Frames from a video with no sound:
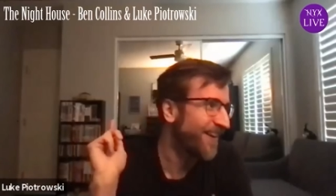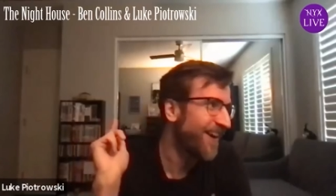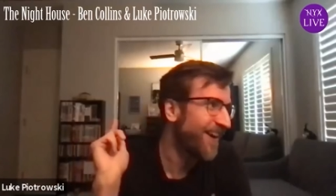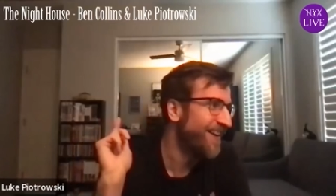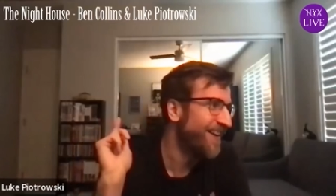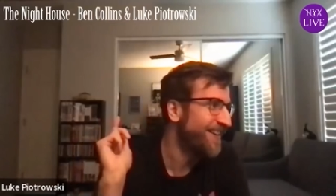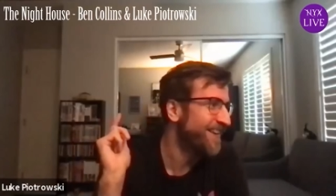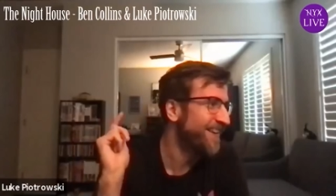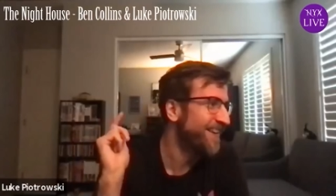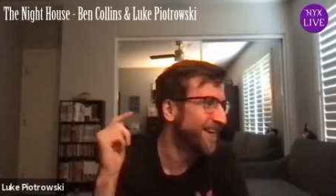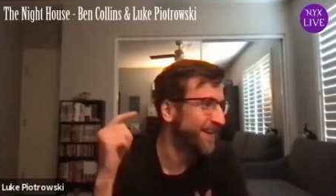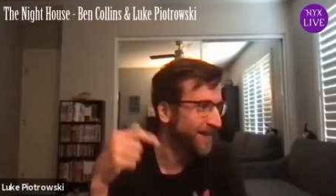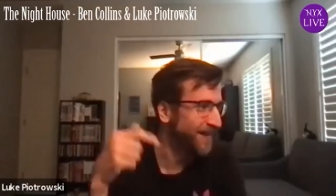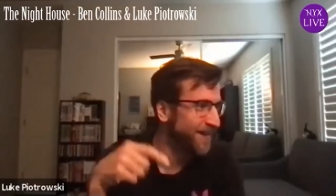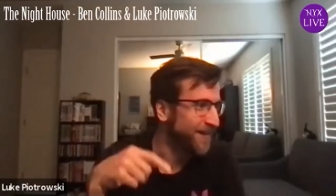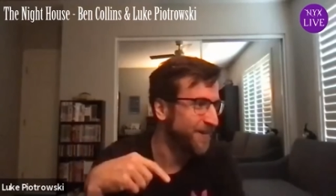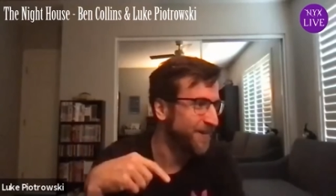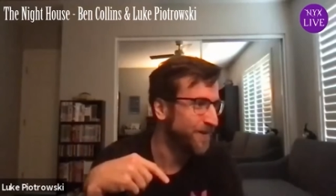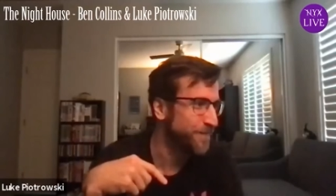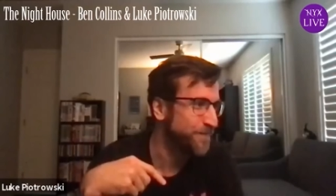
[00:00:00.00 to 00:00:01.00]
housing at the
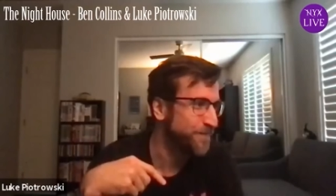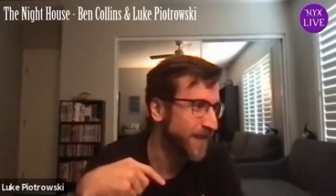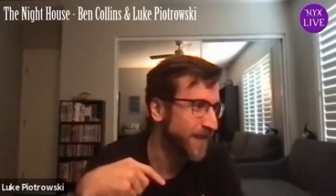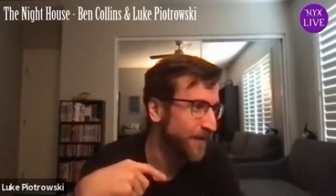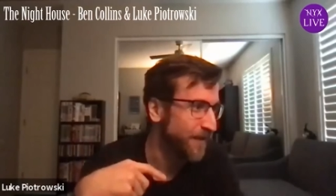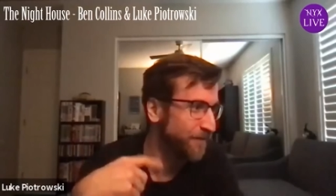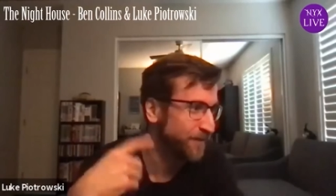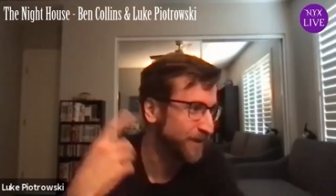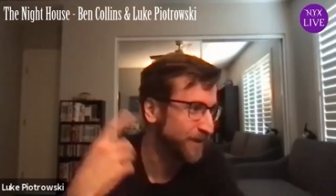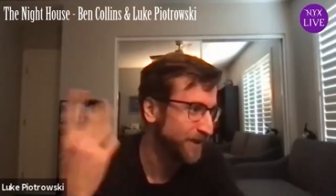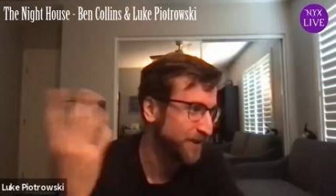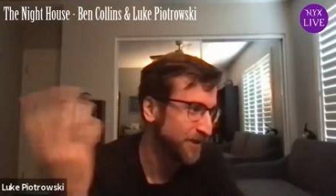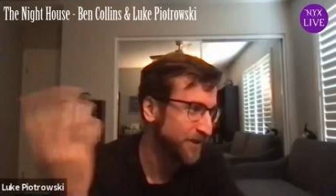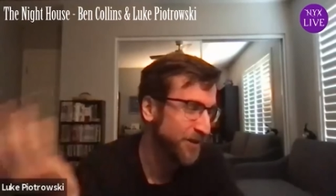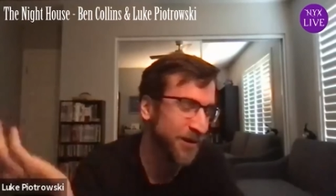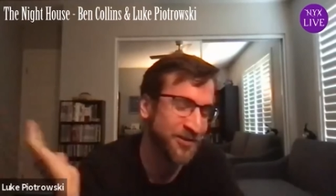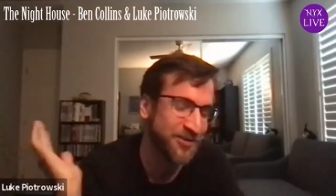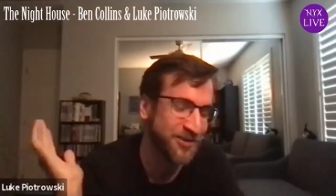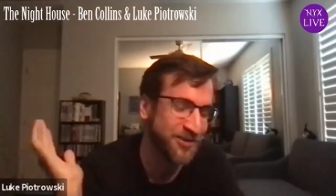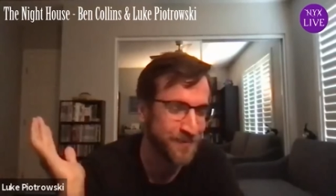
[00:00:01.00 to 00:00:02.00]
time. I
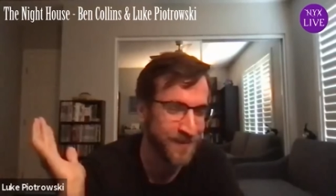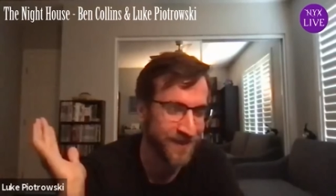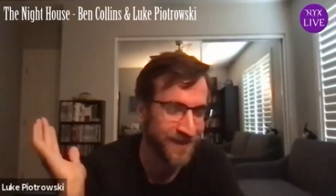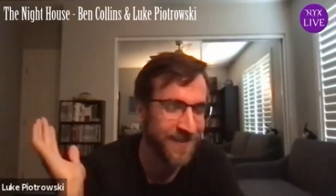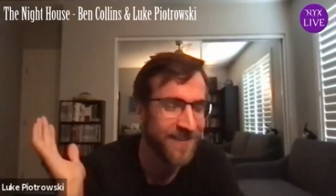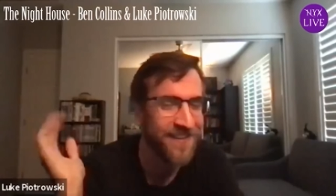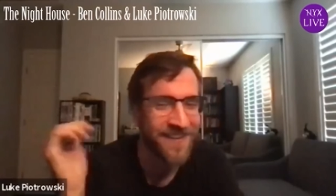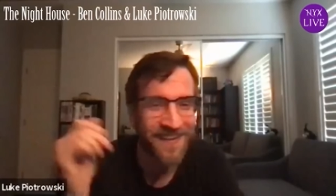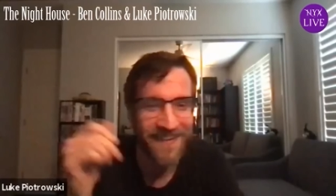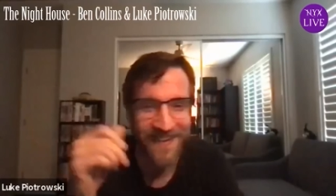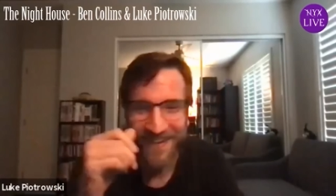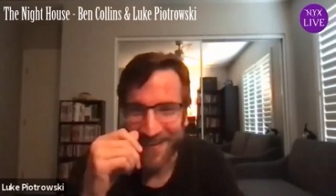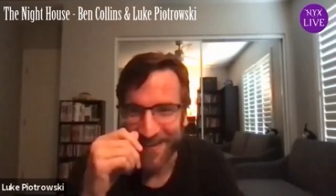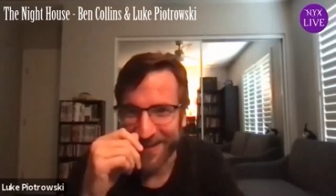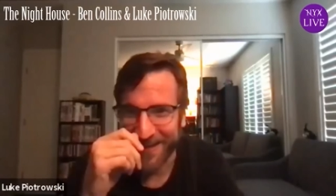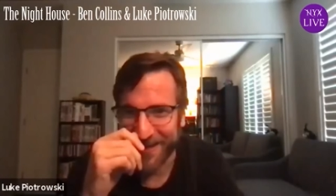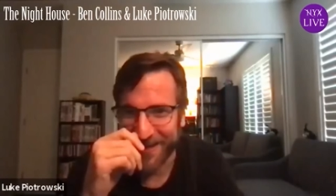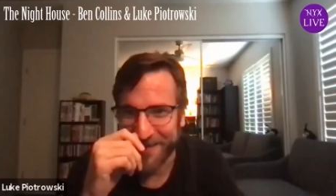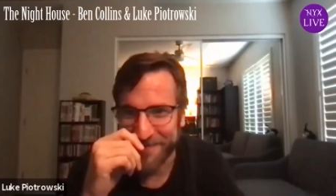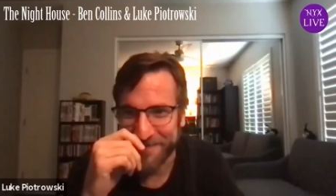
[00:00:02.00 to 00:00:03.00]
wanted to buy my first
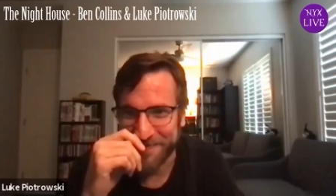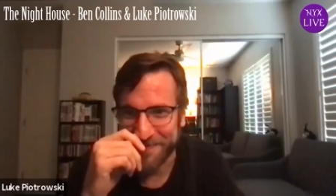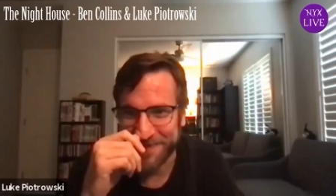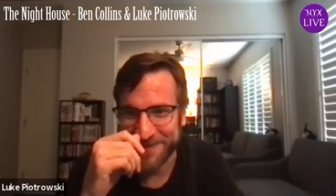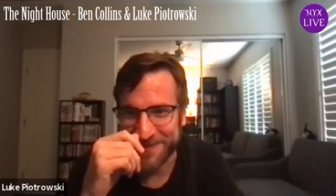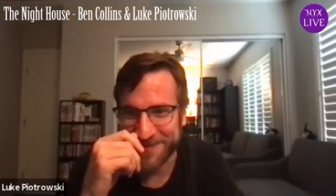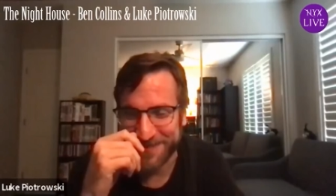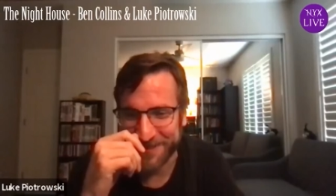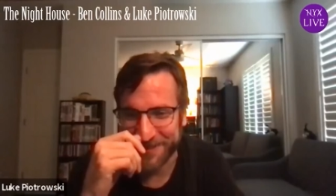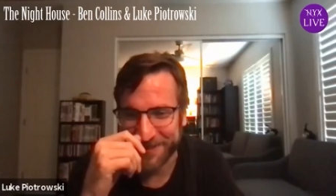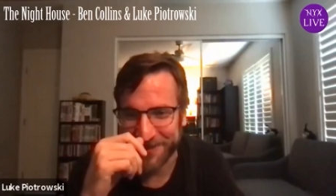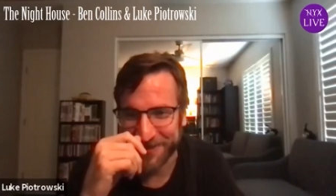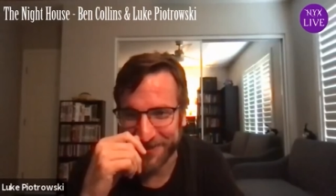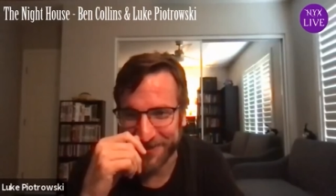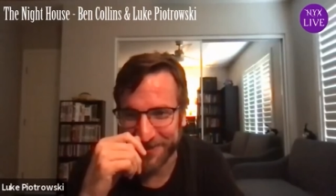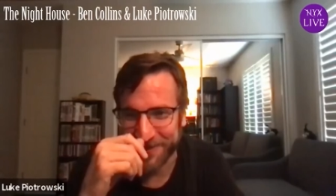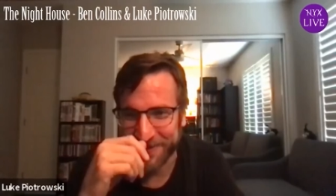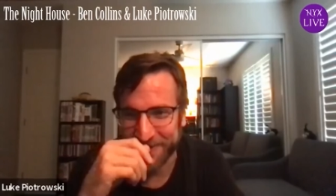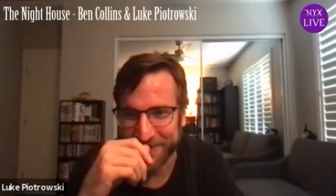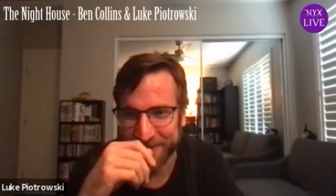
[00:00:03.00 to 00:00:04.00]
house. I bought this
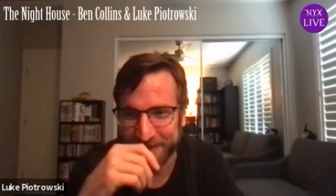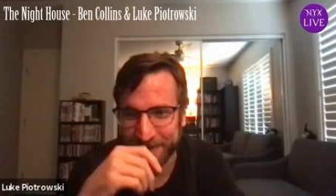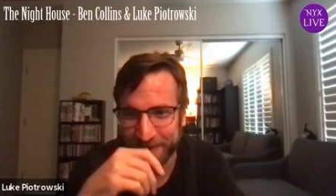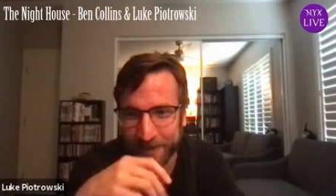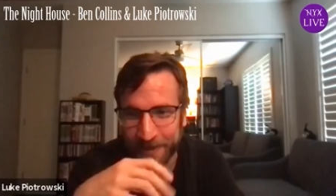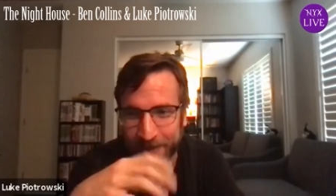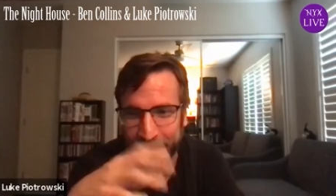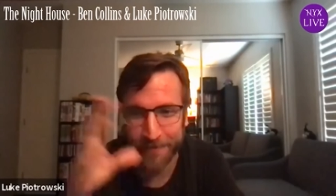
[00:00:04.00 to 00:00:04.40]
cheap house,